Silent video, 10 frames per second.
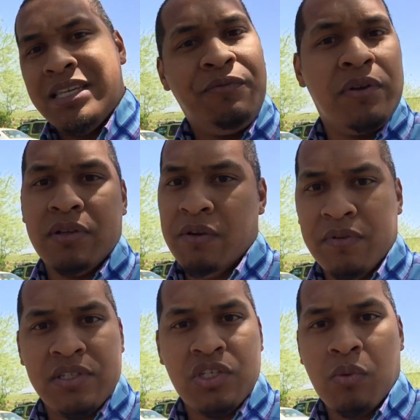
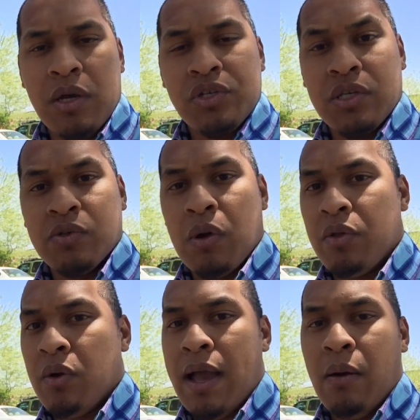different situations,
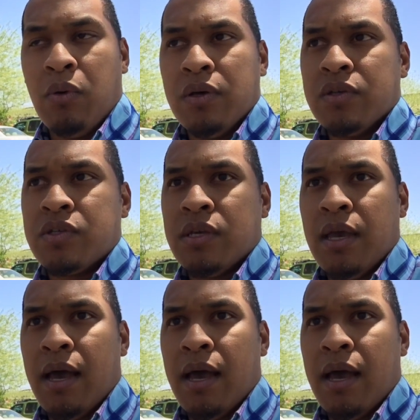whether I was